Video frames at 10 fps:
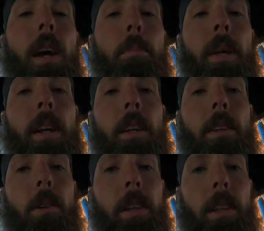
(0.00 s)
I plan on
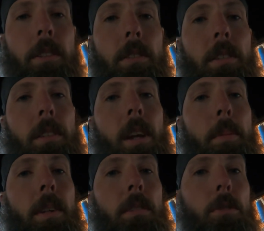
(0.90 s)
doing this
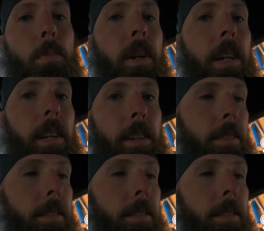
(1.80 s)
coming spring.